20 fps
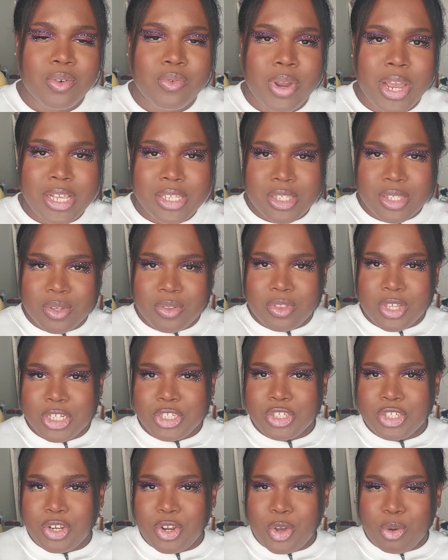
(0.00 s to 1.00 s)
All right, so
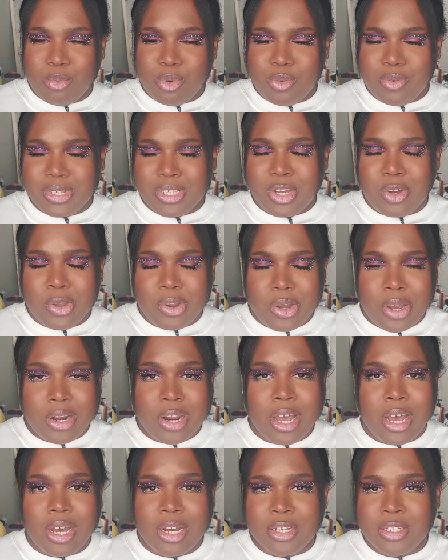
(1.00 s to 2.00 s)
this Shinobu is going on
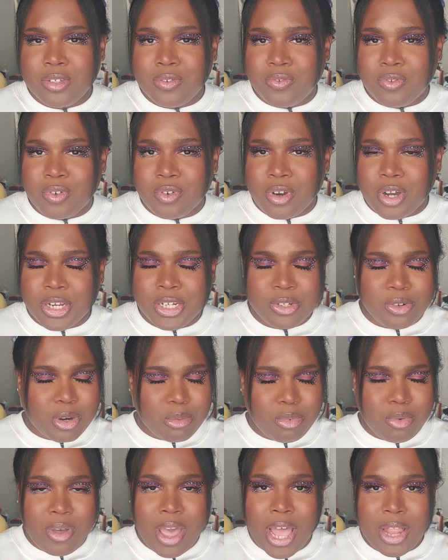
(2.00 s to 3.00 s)
a hunt for
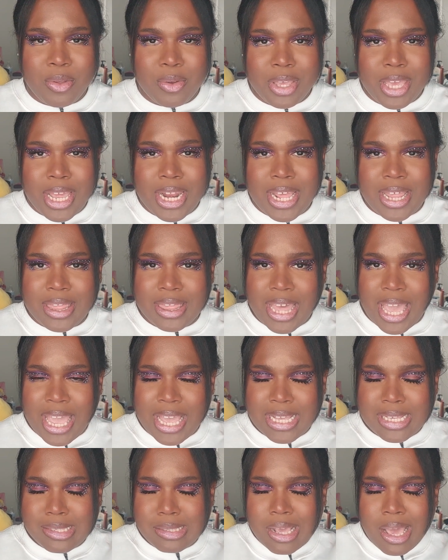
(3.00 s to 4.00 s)
adorable Hello Kitty
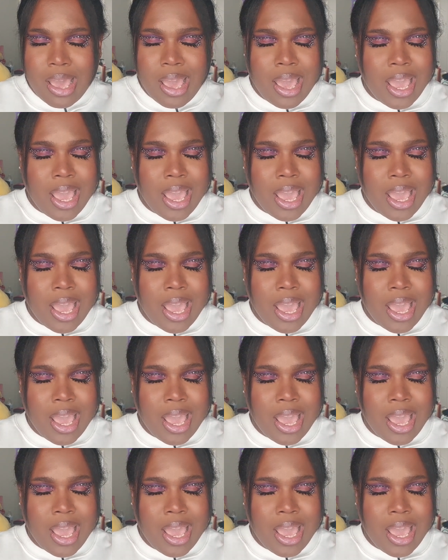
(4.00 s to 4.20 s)
things,